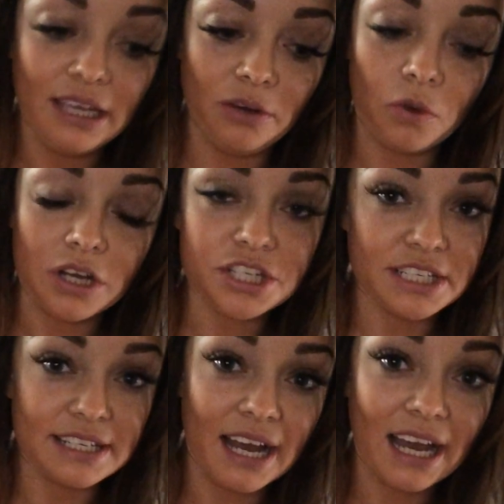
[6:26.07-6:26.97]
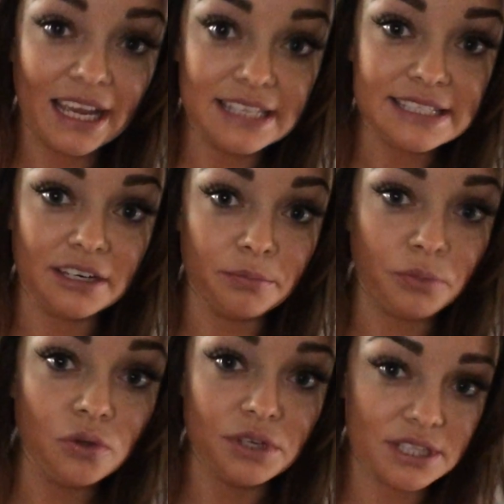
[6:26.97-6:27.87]
in Washington Heights in a
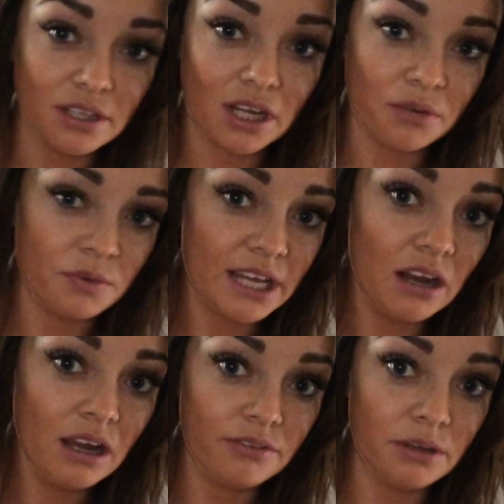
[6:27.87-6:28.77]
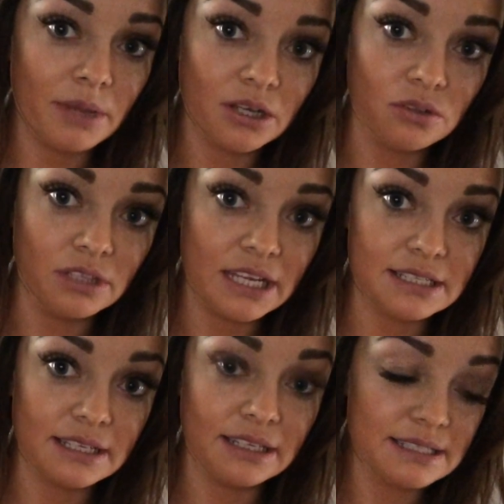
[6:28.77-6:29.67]
beauty salon without having a medical
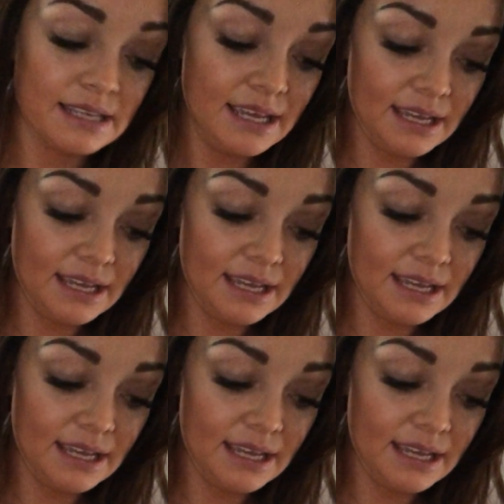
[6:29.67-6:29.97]
license,